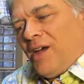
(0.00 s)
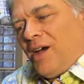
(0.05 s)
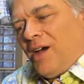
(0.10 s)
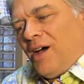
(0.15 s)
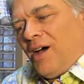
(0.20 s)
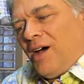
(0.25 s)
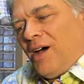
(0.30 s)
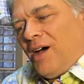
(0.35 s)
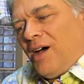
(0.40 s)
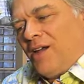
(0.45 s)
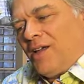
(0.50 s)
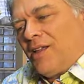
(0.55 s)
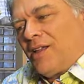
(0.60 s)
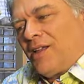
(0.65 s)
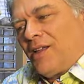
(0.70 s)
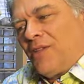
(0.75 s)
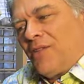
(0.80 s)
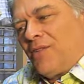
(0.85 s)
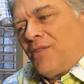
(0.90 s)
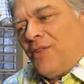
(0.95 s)
Uh,
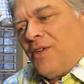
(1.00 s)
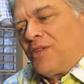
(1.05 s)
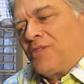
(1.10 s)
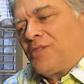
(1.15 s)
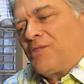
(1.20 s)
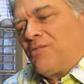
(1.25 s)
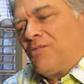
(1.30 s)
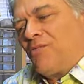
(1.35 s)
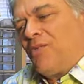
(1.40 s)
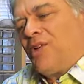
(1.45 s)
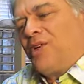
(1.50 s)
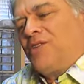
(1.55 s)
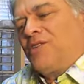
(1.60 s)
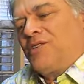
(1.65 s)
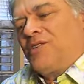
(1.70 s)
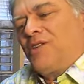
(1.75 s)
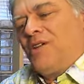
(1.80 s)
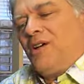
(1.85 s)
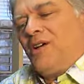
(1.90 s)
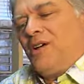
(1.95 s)
this
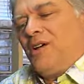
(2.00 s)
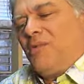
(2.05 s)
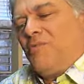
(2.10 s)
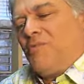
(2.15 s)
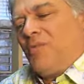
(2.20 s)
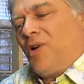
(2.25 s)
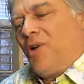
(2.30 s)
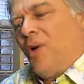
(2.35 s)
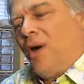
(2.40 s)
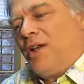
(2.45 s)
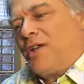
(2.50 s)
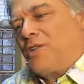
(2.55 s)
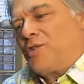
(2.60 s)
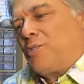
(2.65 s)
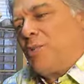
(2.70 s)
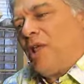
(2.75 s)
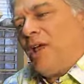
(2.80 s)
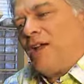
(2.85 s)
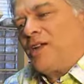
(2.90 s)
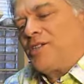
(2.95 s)
was um, quite a
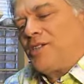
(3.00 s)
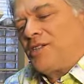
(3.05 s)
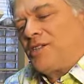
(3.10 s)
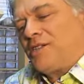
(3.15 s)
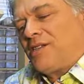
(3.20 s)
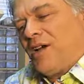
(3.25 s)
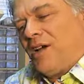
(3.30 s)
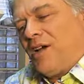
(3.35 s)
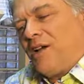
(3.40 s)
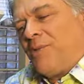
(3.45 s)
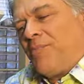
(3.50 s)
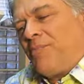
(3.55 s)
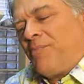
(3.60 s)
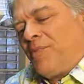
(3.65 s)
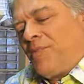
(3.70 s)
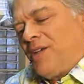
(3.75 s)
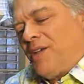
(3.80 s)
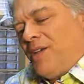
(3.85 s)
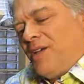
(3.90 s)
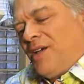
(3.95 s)
splash at the time.
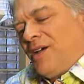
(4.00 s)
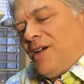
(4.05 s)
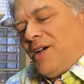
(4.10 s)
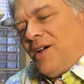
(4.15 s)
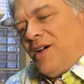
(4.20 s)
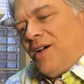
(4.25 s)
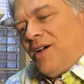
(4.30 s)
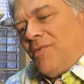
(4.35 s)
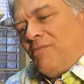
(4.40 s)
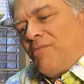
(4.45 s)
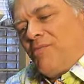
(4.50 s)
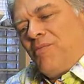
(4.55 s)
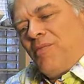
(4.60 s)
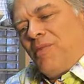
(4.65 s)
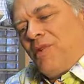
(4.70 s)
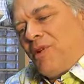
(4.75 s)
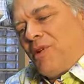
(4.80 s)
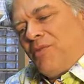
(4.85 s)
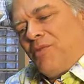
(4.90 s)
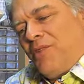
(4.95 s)
Uh,
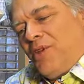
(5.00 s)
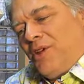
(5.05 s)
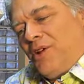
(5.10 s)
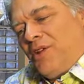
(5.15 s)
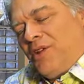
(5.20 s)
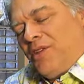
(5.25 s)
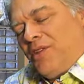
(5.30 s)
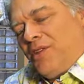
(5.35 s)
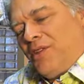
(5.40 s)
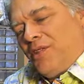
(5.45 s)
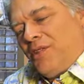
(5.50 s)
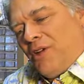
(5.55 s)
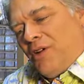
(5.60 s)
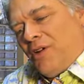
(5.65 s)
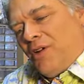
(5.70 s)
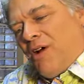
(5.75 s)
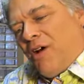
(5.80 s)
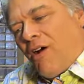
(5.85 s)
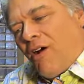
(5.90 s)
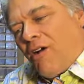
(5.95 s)
there
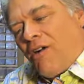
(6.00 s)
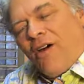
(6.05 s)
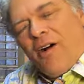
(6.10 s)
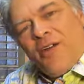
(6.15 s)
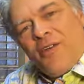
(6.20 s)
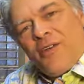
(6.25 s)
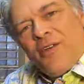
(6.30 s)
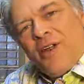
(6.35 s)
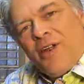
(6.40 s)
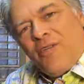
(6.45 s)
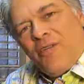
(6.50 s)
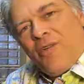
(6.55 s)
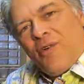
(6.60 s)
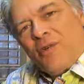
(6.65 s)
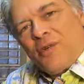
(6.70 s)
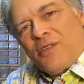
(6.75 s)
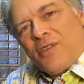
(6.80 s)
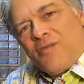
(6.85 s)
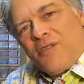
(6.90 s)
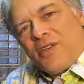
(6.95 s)
there are other
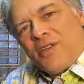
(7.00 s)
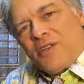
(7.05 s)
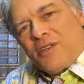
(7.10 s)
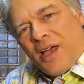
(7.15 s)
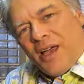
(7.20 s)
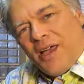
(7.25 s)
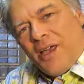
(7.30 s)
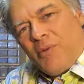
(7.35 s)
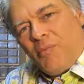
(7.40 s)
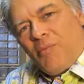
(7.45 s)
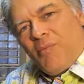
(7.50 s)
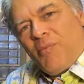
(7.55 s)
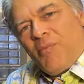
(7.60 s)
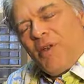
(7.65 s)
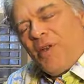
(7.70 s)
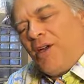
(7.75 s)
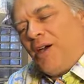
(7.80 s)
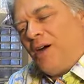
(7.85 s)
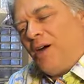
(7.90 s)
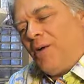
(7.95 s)
headphones of this type,
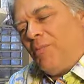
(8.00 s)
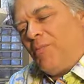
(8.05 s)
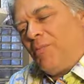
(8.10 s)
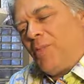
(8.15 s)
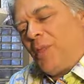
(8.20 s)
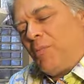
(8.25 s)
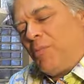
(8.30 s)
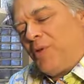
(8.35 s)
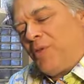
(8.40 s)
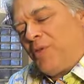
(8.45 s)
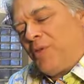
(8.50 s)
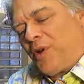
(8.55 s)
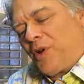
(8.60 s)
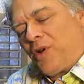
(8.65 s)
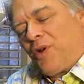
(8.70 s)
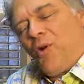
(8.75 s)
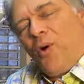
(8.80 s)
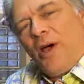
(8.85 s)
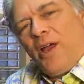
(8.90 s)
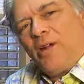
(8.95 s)
um, but they're
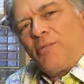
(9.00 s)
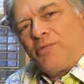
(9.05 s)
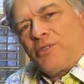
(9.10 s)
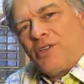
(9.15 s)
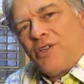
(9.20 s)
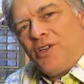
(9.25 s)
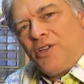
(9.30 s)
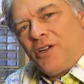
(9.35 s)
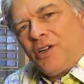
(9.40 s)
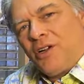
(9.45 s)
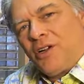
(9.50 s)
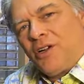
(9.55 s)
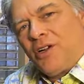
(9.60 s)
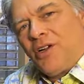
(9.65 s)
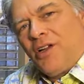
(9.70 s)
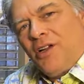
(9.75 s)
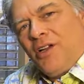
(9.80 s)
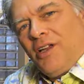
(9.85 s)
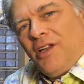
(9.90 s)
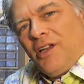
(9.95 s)
quite obscure
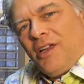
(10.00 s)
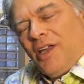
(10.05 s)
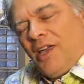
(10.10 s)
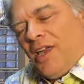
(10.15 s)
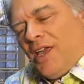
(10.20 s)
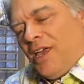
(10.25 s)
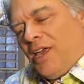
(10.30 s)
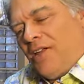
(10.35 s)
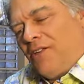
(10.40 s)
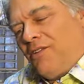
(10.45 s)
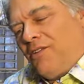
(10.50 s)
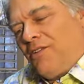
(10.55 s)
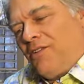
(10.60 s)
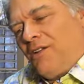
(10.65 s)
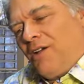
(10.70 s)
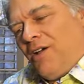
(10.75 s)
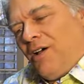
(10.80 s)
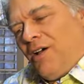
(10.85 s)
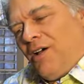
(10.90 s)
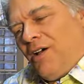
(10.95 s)
and
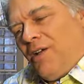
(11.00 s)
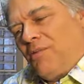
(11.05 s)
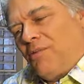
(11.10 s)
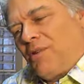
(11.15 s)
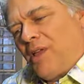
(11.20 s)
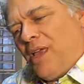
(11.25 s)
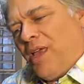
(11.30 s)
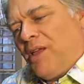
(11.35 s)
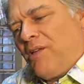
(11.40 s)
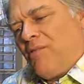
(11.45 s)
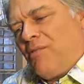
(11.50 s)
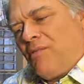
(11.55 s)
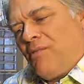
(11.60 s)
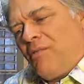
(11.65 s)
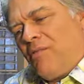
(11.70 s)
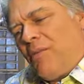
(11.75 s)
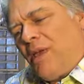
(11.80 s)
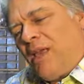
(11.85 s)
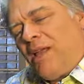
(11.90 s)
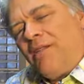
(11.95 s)
uh, and
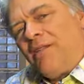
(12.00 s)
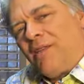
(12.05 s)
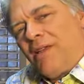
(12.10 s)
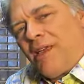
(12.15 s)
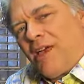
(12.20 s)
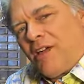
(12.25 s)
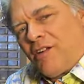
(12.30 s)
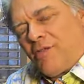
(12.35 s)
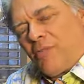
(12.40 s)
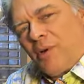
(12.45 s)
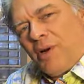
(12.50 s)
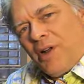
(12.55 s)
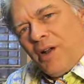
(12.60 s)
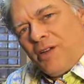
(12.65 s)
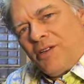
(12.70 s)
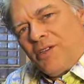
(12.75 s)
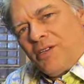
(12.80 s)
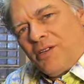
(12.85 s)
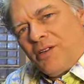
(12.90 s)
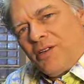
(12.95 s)
mainly out of
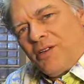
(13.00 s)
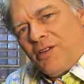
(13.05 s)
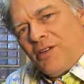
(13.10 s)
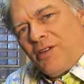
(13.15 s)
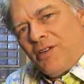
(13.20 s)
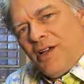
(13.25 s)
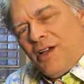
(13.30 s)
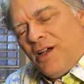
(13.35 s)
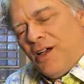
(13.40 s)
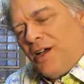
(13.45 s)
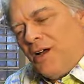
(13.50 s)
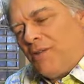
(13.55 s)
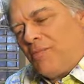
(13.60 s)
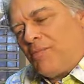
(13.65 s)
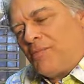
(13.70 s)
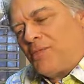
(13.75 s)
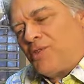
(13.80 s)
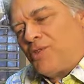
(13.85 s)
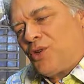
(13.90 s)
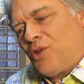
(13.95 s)
production.
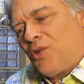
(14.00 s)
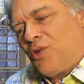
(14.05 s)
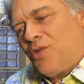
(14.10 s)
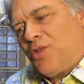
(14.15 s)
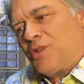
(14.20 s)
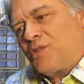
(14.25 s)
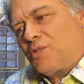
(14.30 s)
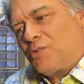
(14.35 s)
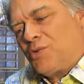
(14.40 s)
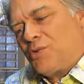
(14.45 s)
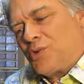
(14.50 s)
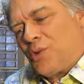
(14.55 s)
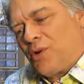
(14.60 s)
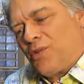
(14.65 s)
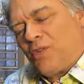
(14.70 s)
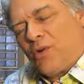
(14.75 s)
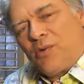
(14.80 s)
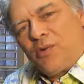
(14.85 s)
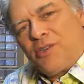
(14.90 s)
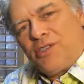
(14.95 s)
Um, so this was sort
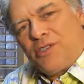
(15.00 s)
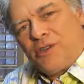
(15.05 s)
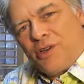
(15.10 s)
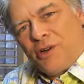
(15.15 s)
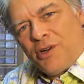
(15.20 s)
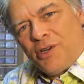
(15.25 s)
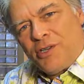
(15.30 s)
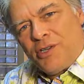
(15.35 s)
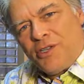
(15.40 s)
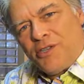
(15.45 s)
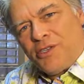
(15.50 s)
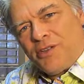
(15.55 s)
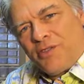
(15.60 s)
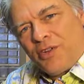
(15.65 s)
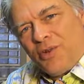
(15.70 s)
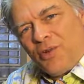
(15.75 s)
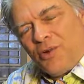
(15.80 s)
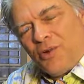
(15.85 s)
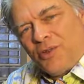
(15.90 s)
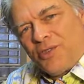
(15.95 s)
of a resurgence of
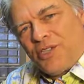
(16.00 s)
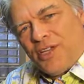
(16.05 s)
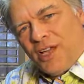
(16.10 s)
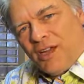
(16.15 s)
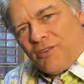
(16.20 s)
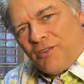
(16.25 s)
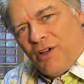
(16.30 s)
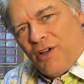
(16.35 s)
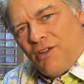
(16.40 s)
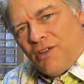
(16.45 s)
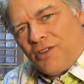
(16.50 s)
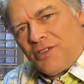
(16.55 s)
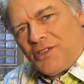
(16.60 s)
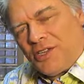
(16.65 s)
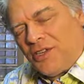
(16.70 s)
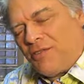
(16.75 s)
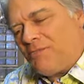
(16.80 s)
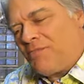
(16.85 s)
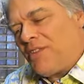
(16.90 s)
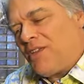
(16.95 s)
an old
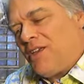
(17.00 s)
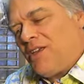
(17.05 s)
technology.